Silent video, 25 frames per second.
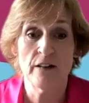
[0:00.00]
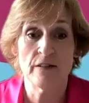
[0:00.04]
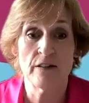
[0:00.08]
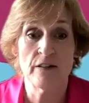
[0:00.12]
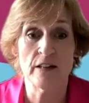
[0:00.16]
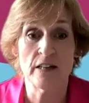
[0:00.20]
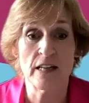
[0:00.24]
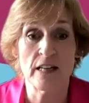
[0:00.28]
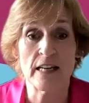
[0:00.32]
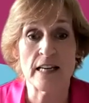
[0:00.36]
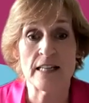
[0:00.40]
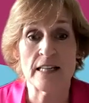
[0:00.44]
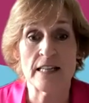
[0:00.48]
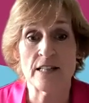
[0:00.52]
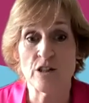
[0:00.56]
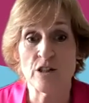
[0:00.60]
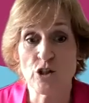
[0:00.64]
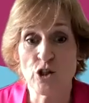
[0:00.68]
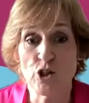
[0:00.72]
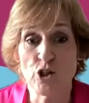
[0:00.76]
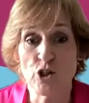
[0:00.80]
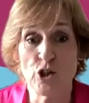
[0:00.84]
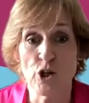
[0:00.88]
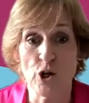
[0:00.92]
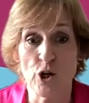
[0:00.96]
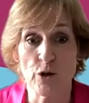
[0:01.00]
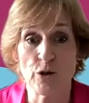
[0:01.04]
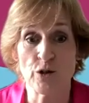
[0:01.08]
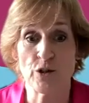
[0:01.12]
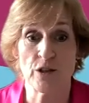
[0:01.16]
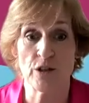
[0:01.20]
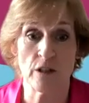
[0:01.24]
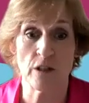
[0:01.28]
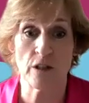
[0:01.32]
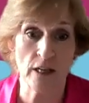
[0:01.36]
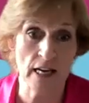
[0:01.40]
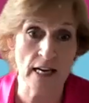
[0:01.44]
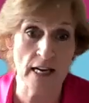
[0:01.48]
that it isn't
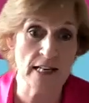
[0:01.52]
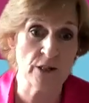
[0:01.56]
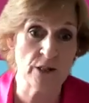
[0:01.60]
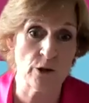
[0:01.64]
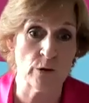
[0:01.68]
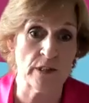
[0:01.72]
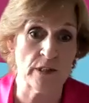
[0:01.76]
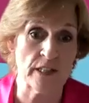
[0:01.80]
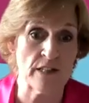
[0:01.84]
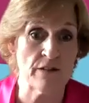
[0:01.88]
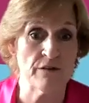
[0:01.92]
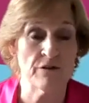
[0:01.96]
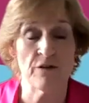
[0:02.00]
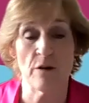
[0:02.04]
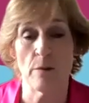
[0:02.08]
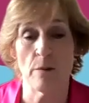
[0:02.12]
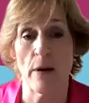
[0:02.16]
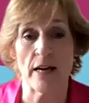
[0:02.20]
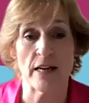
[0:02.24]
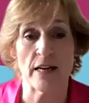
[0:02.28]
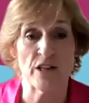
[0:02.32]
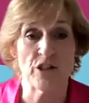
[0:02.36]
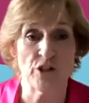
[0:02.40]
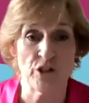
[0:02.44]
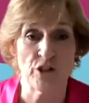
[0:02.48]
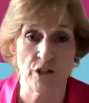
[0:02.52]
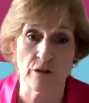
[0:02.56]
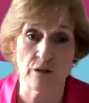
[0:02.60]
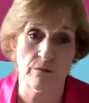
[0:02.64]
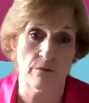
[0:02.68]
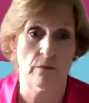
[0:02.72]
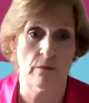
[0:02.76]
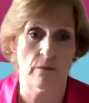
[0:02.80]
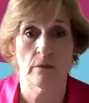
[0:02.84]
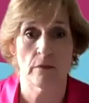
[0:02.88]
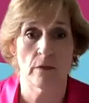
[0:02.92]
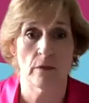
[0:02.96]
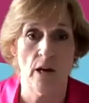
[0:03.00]
just, here's all the
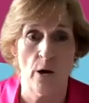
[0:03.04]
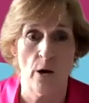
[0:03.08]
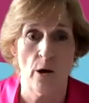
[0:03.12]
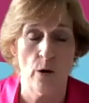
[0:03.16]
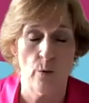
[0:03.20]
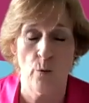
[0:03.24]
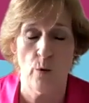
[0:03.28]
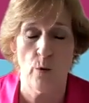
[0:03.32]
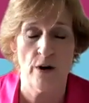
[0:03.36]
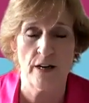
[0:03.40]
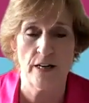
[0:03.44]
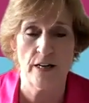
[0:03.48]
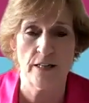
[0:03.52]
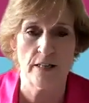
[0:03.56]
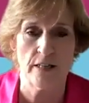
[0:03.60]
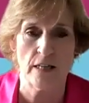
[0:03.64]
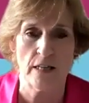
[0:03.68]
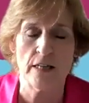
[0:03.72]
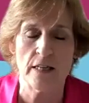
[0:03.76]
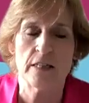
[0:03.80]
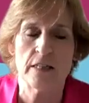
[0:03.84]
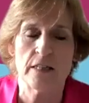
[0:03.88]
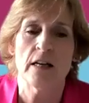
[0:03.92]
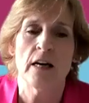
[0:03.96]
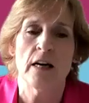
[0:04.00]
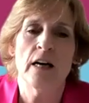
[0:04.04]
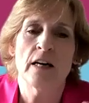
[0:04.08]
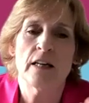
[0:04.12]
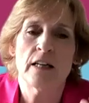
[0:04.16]
information, go read it.